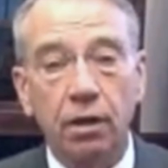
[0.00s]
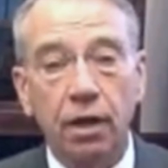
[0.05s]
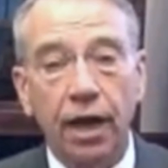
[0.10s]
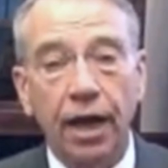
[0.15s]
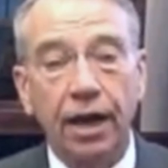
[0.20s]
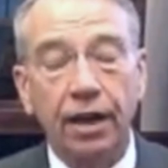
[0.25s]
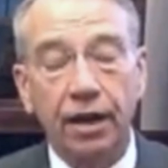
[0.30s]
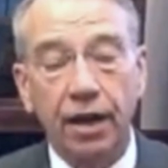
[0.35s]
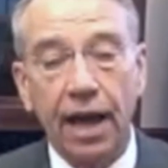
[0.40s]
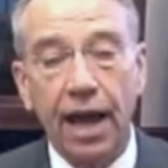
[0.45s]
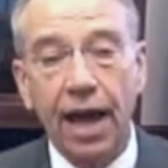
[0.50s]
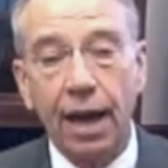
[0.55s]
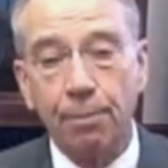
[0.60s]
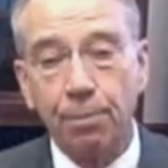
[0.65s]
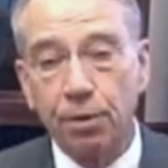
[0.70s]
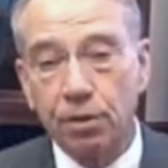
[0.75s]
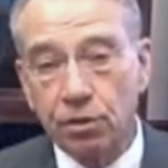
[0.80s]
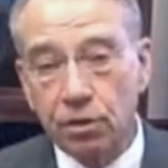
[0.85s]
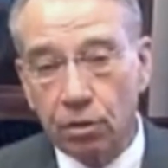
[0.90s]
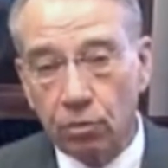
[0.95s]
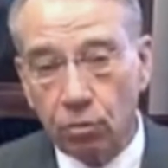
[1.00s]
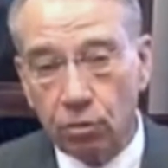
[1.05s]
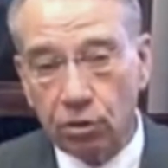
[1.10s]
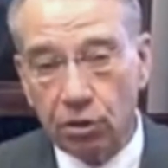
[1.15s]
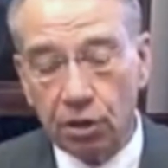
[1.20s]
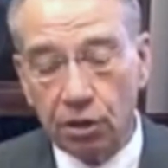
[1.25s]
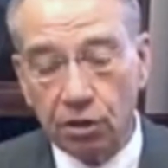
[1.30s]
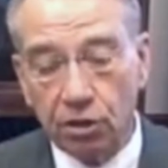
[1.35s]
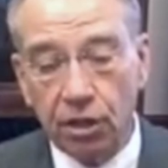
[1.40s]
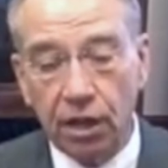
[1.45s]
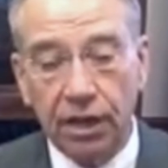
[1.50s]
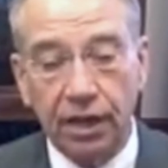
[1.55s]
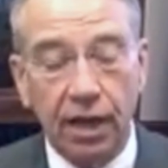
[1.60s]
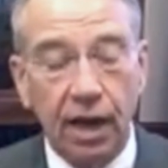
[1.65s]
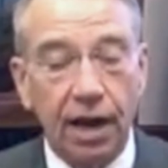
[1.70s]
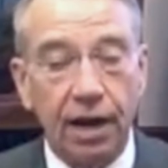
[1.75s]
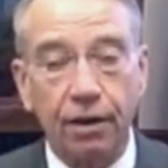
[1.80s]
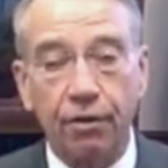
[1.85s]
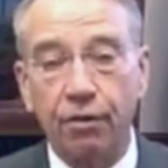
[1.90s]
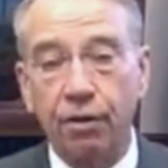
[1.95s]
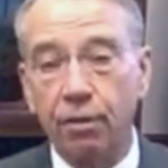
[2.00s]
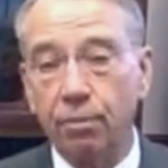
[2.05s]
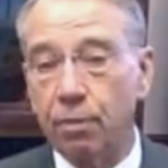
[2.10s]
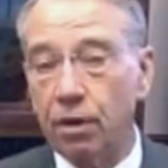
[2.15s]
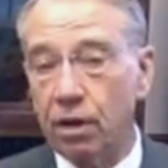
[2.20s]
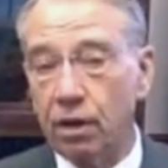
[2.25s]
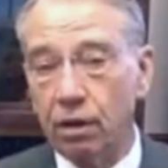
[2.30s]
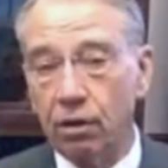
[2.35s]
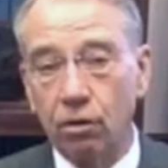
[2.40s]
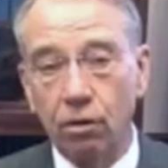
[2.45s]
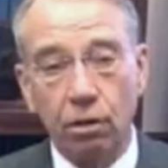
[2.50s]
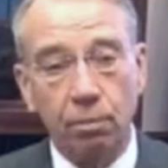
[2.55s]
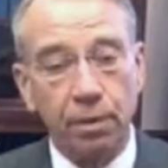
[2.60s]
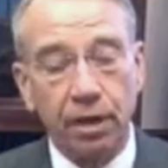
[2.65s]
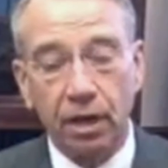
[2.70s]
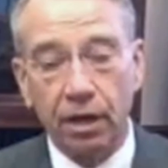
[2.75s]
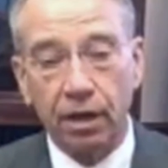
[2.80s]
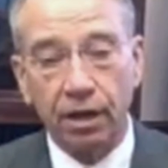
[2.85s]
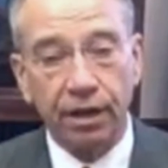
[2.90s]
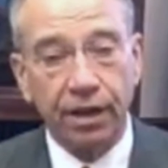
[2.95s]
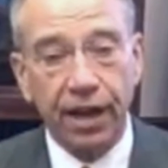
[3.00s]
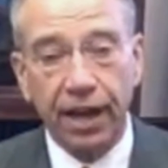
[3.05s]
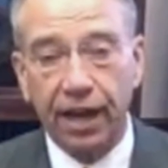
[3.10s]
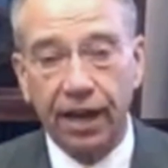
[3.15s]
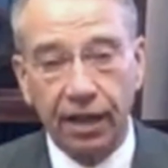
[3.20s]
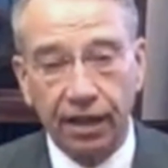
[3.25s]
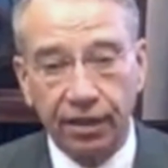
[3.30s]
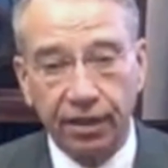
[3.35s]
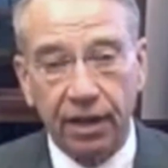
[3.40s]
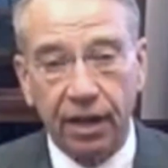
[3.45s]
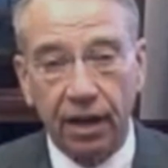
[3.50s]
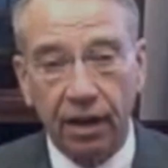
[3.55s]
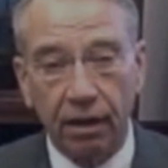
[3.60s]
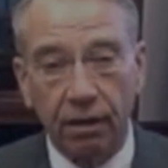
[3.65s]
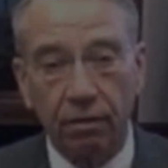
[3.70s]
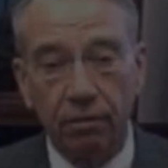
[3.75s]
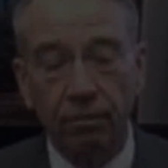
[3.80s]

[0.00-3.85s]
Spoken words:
And it happens it was in psychiatry, but it could have been in anything.